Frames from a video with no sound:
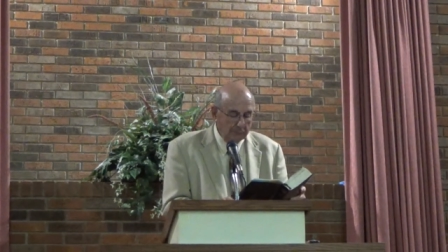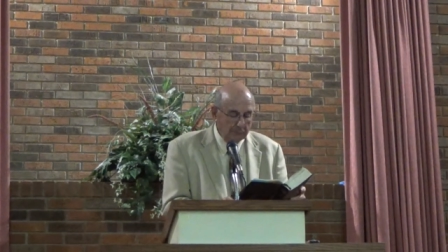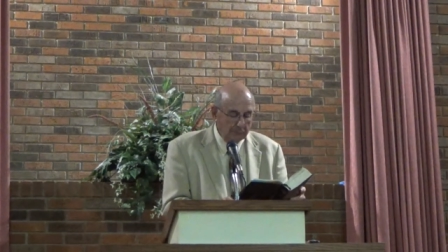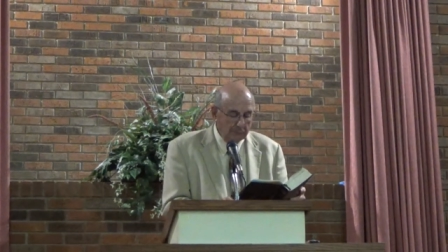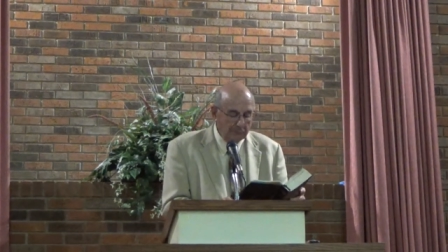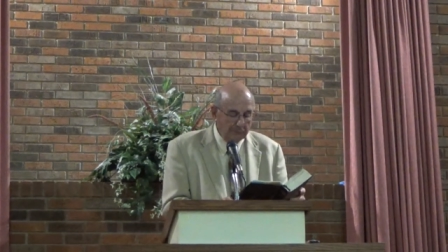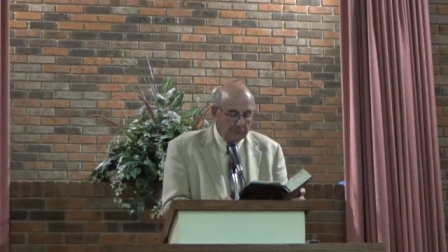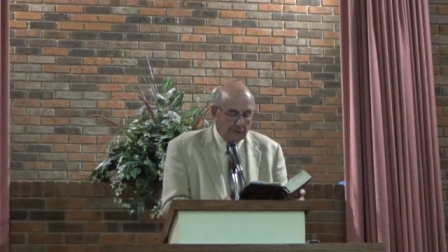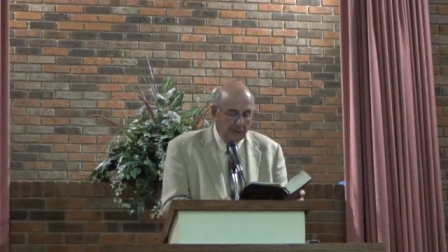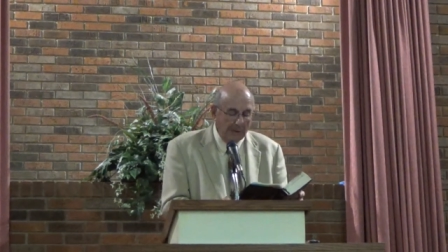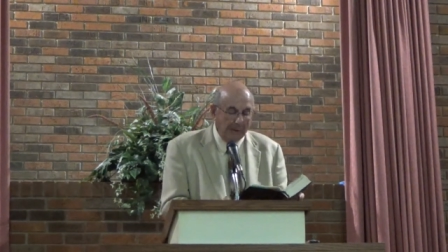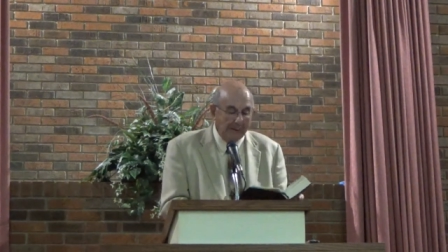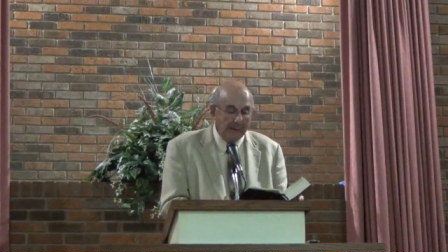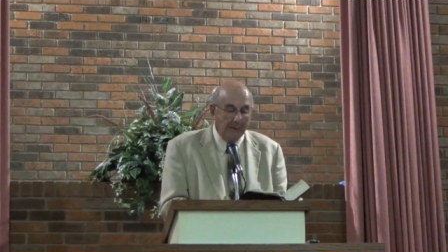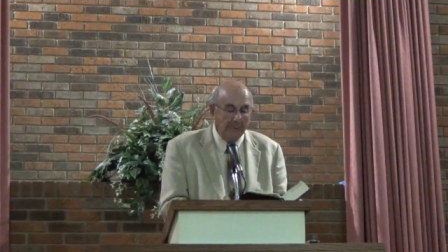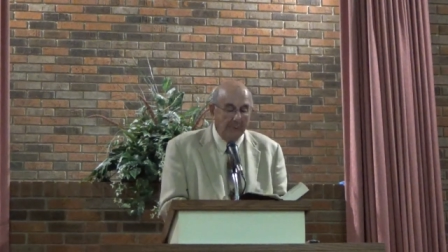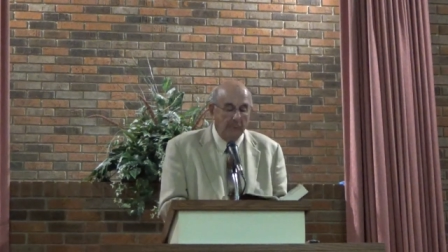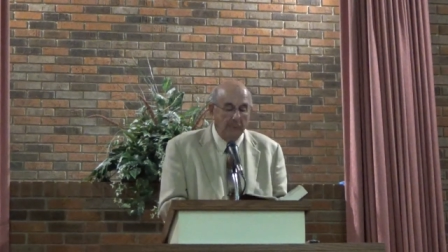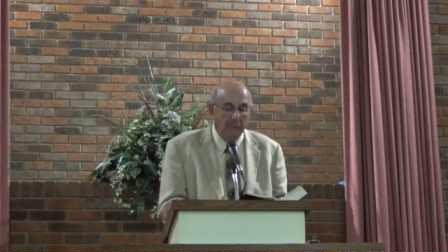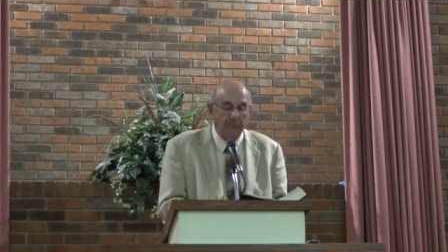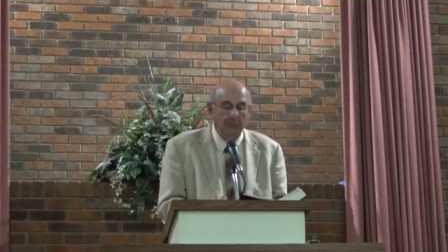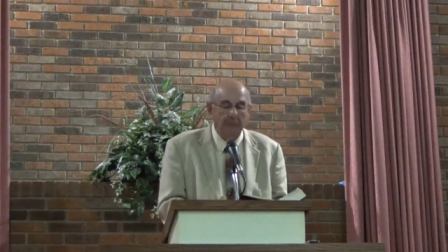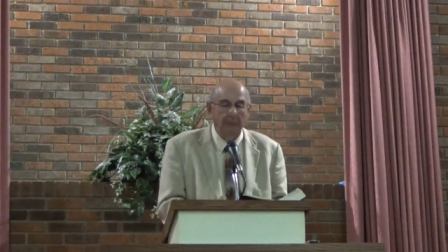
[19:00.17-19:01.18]

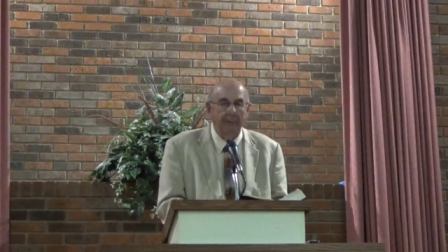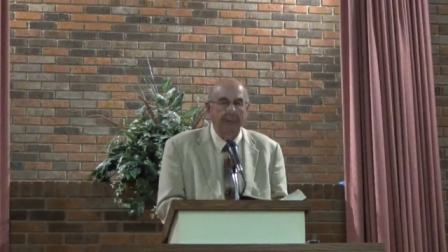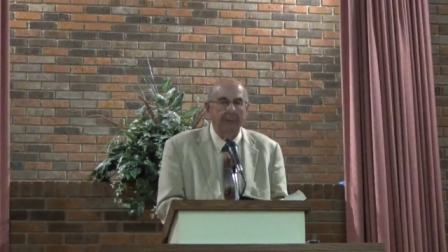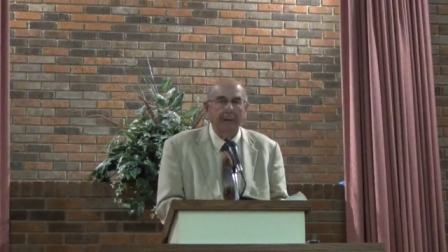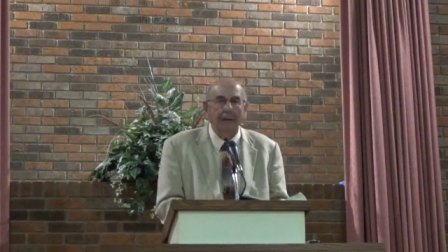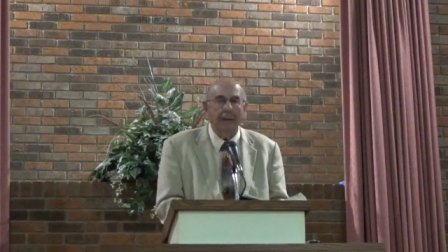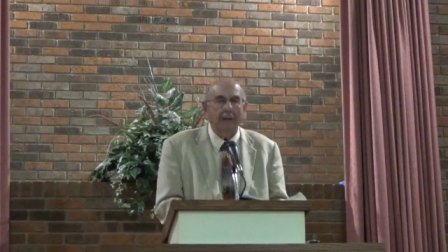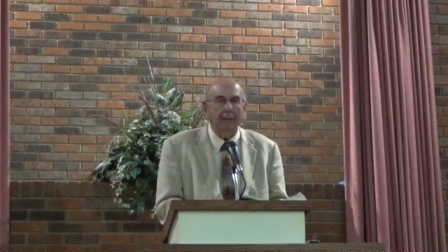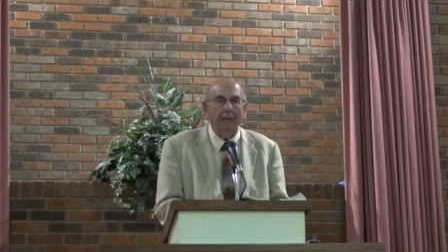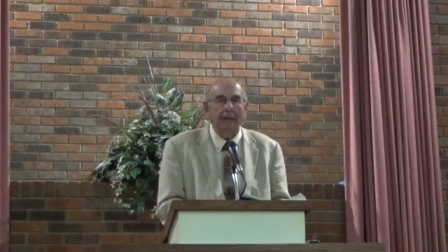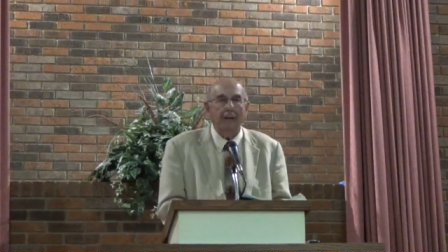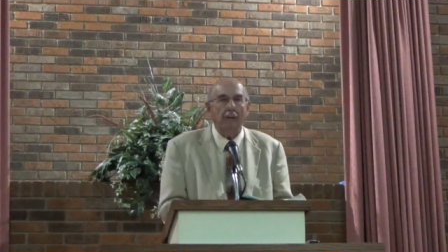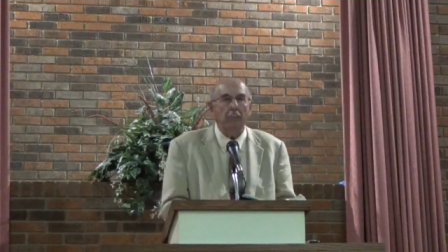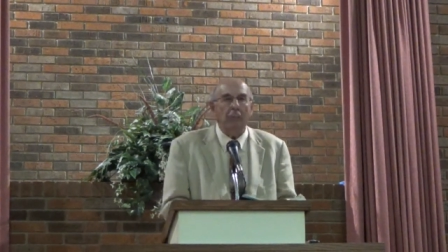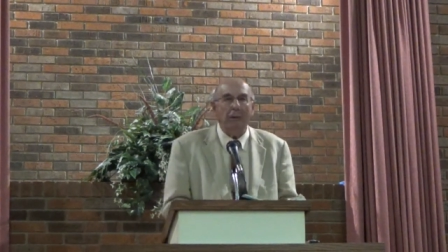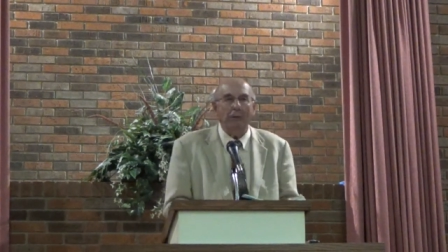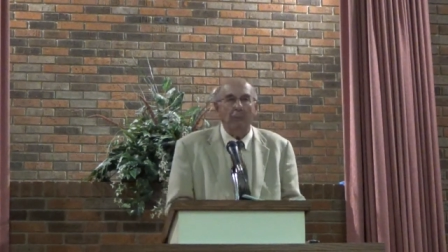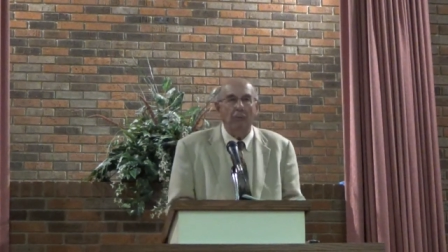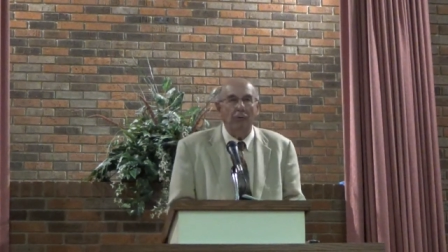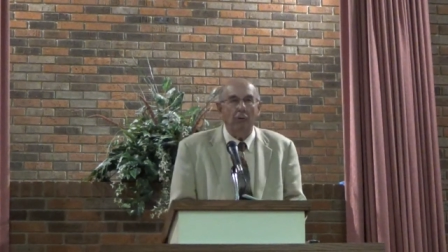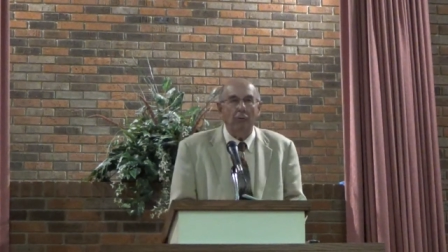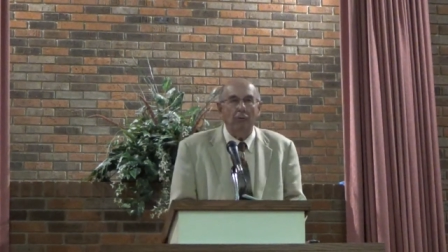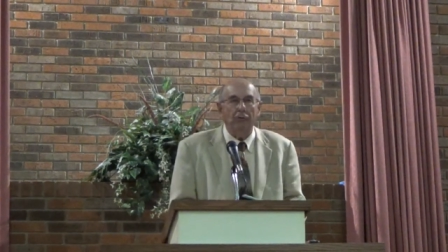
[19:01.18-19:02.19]
stand. Dead, dead
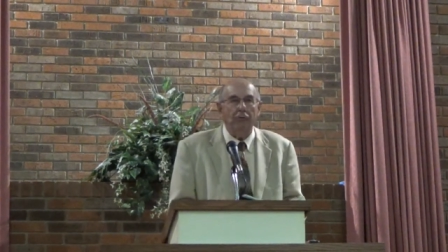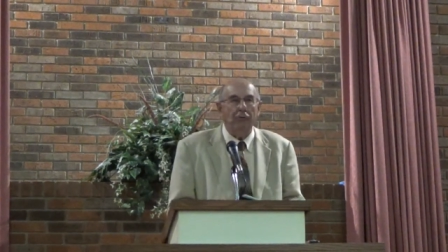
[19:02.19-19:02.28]
people don't